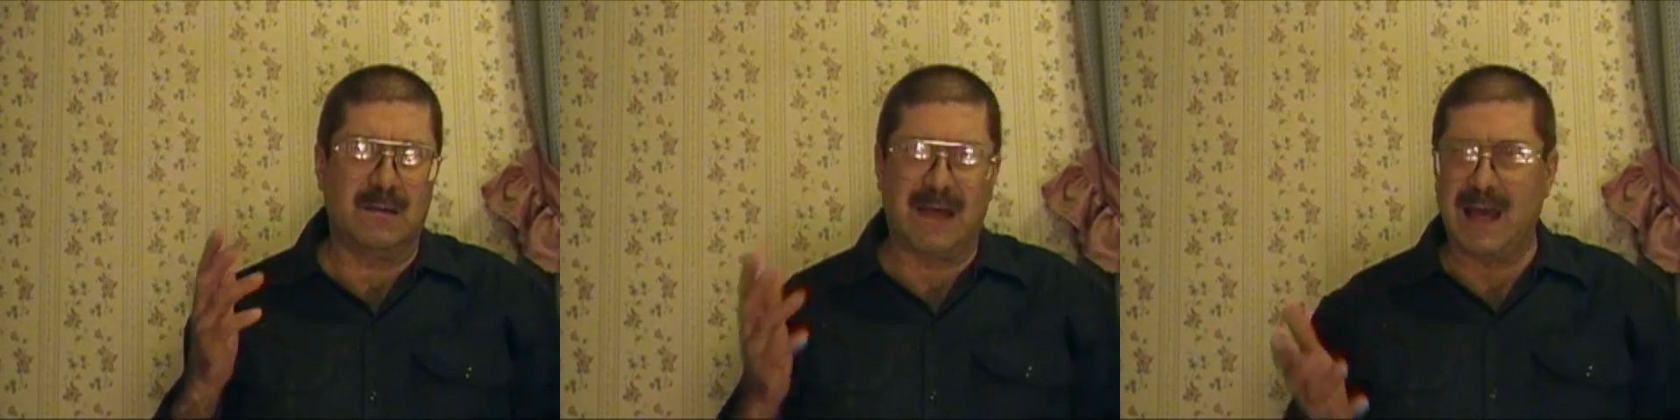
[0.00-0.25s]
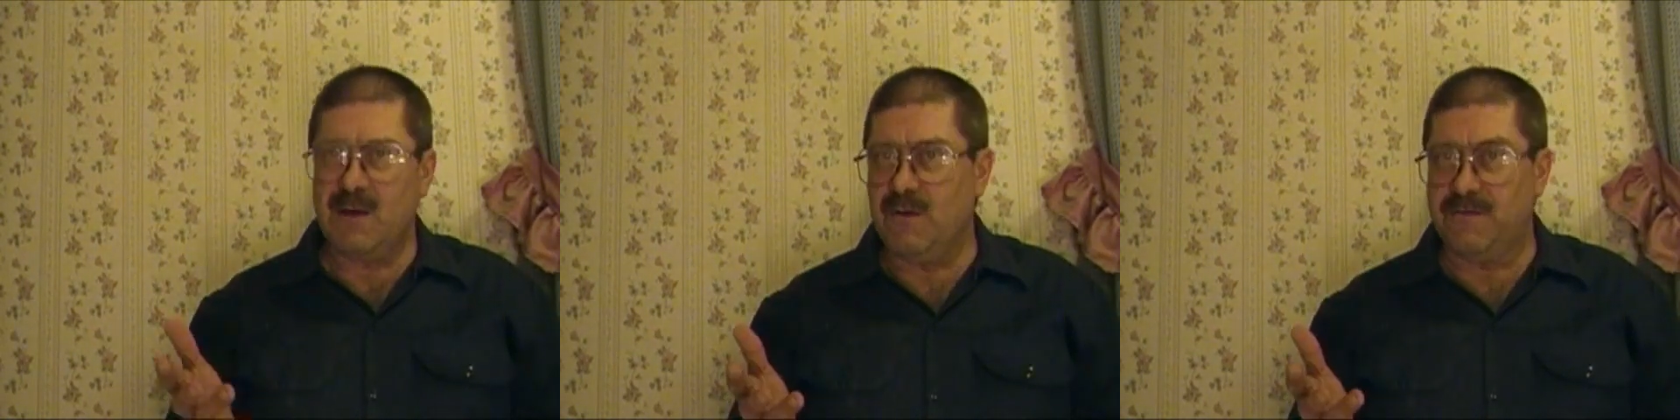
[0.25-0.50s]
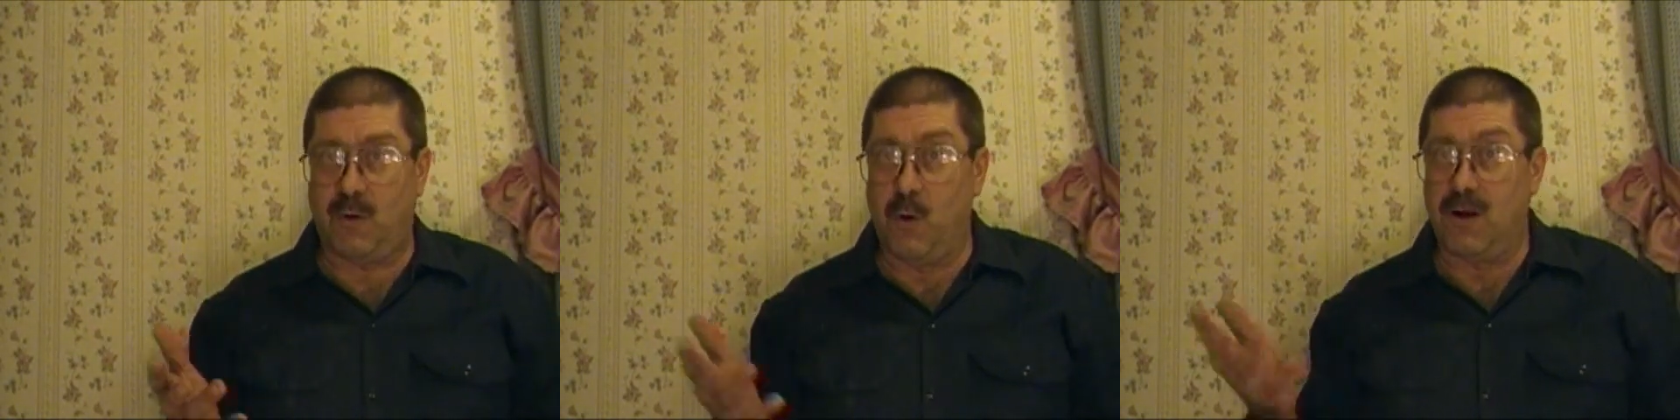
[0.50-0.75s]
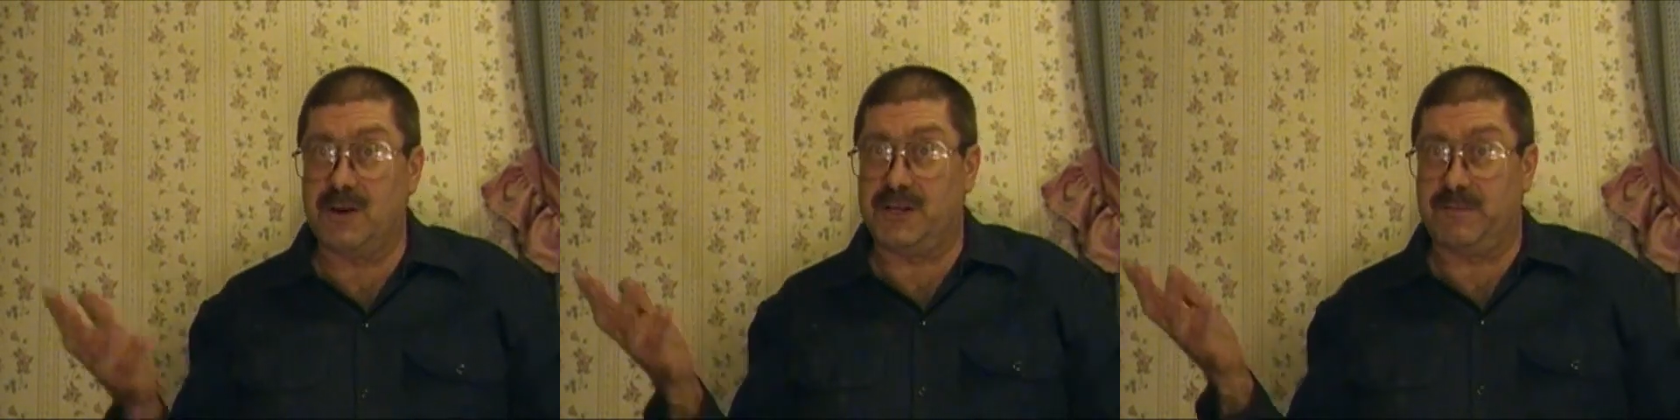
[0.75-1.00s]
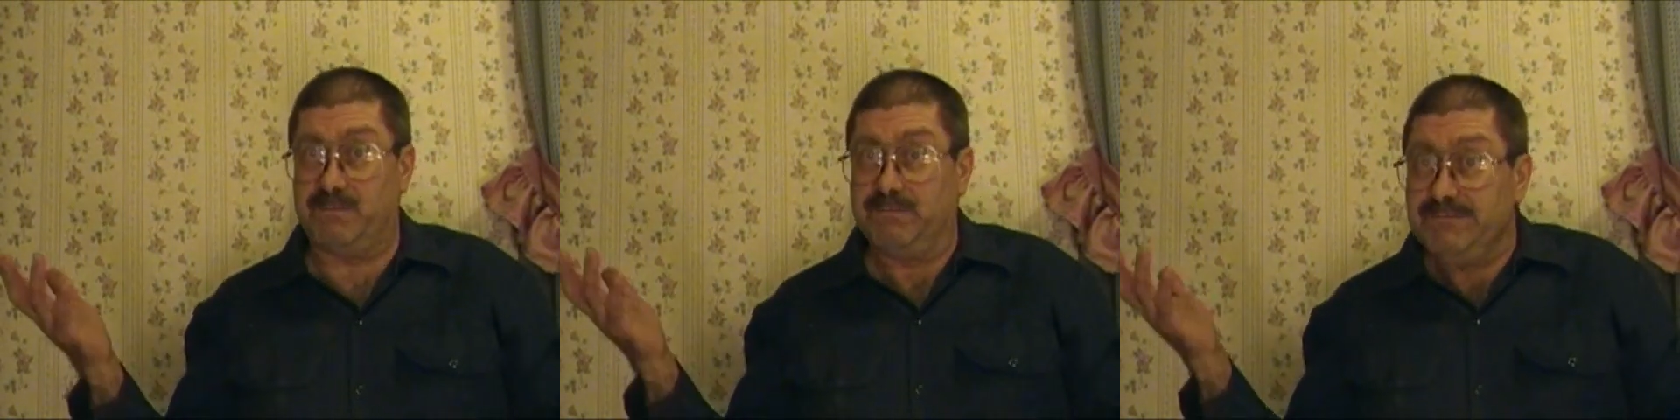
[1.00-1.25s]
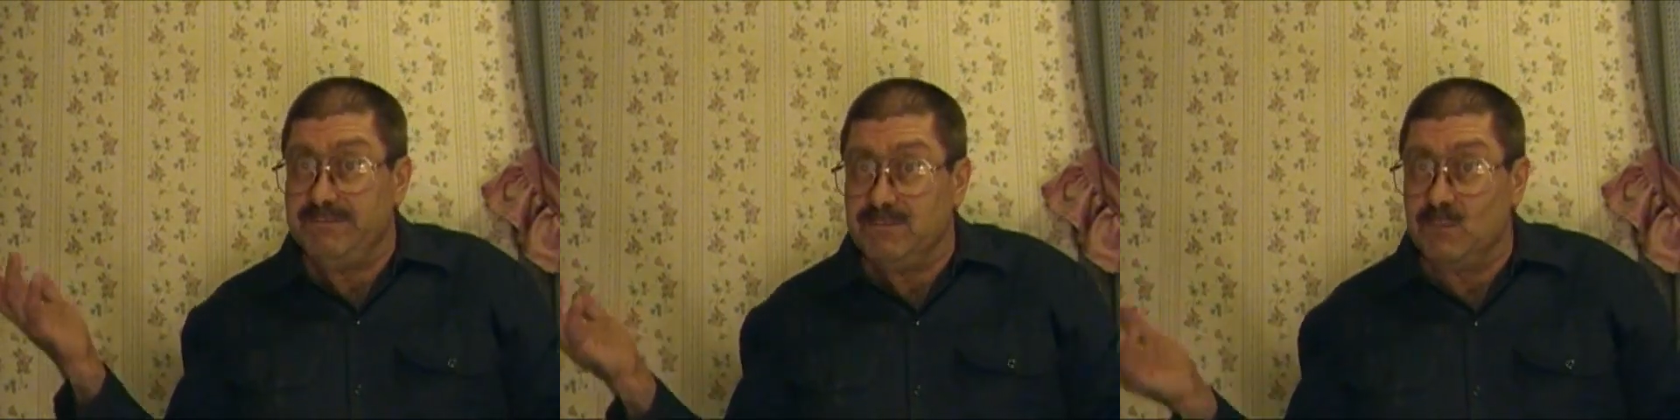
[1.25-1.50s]
they, of course,
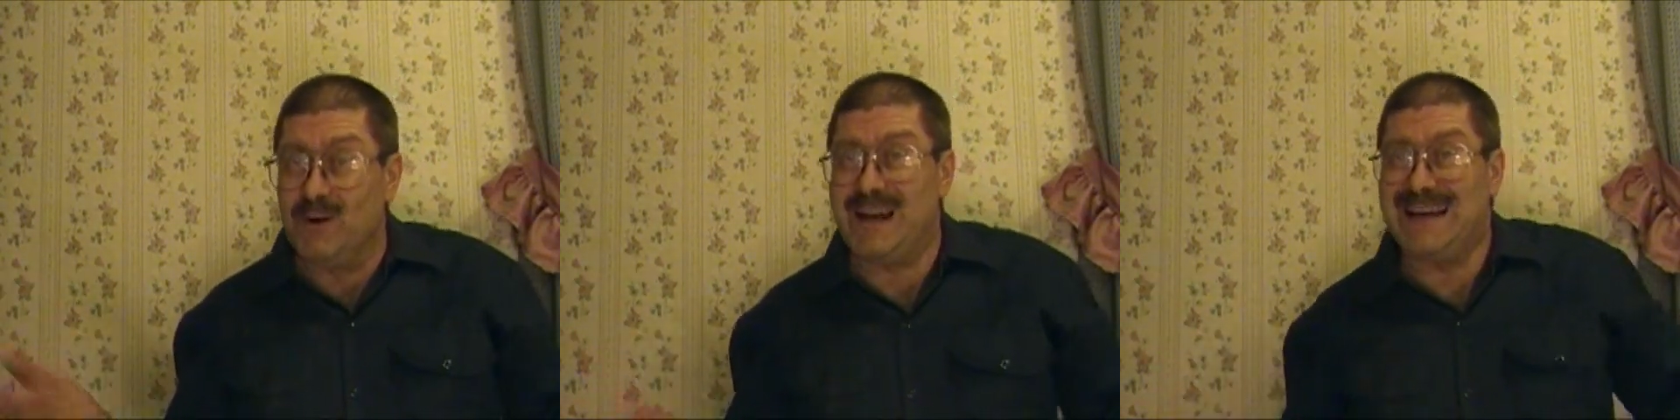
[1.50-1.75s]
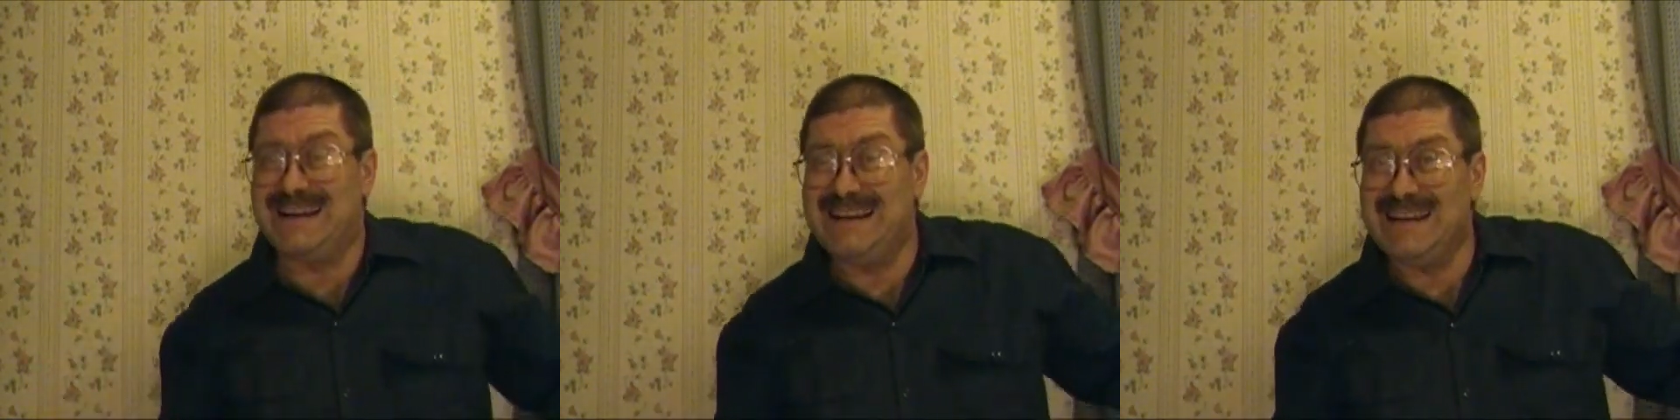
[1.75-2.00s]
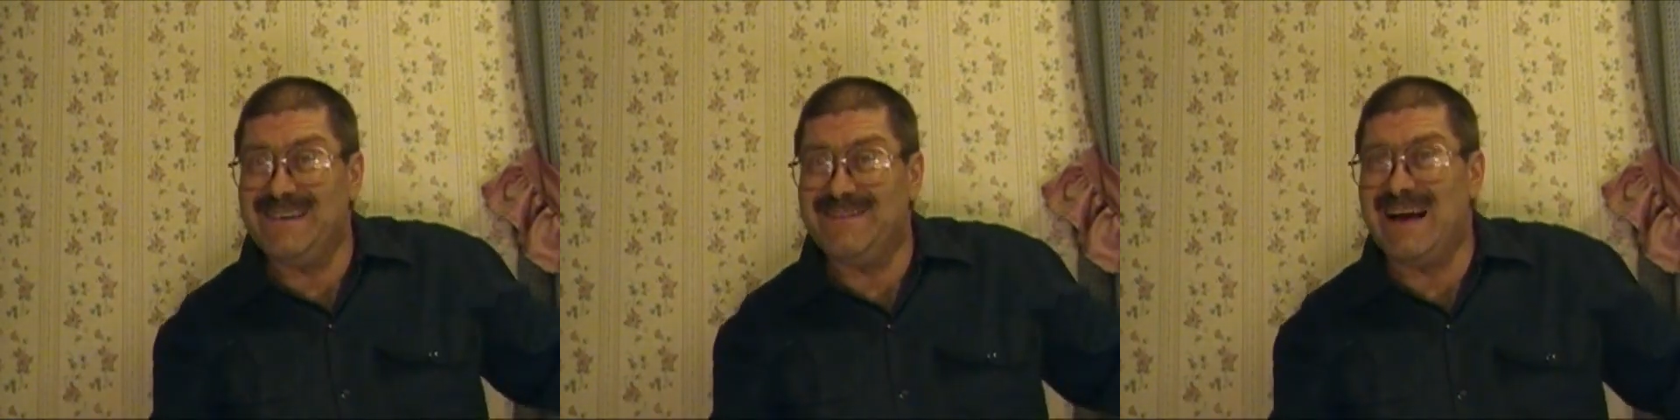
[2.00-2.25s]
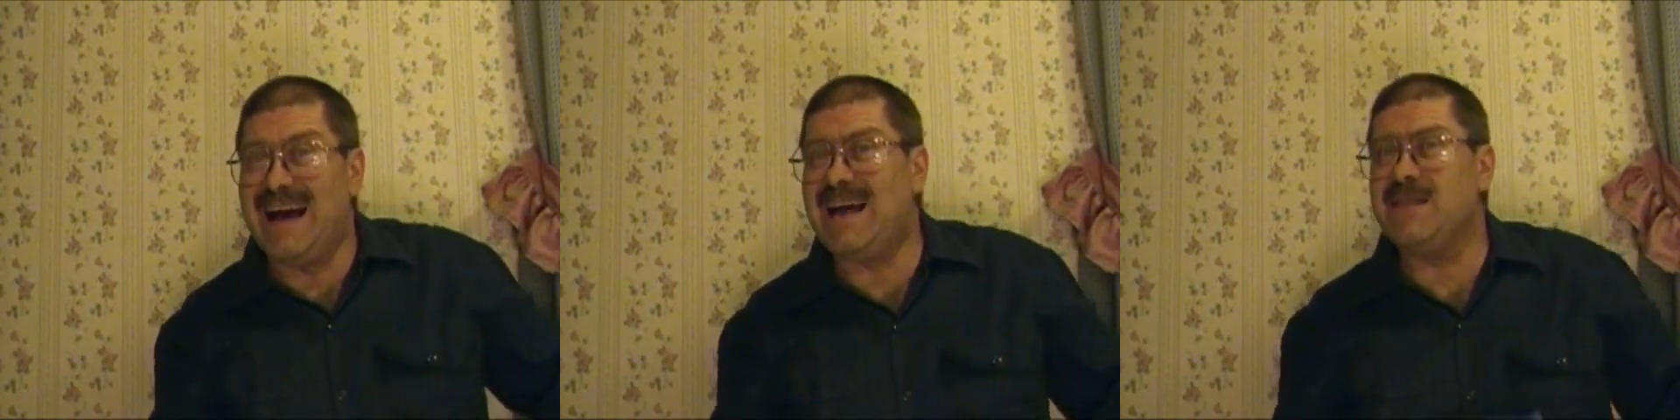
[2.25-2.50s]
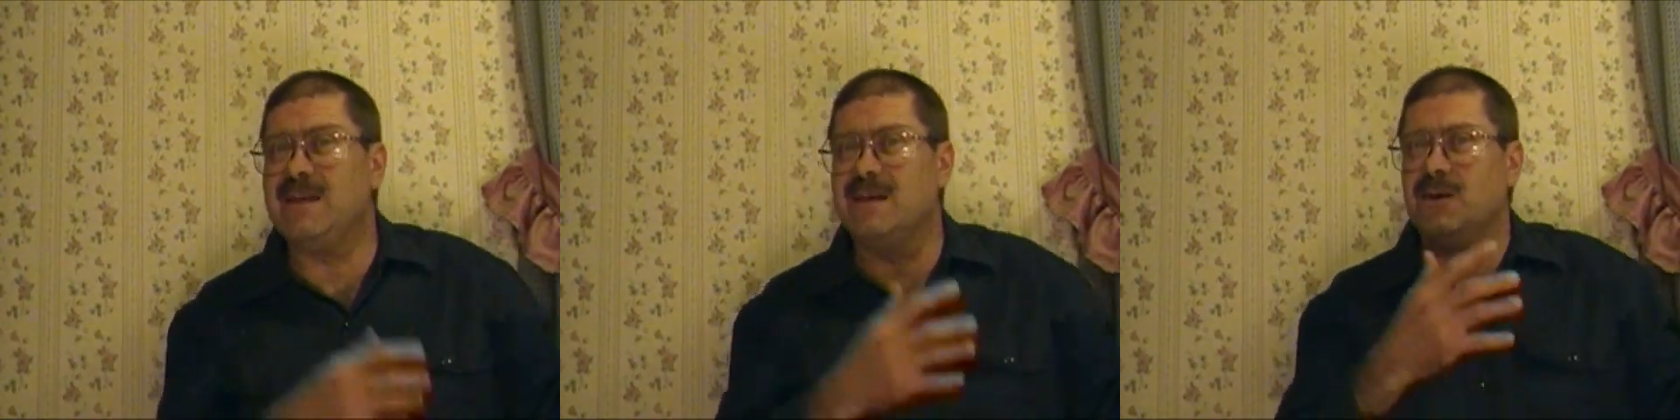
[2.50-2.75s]
would identify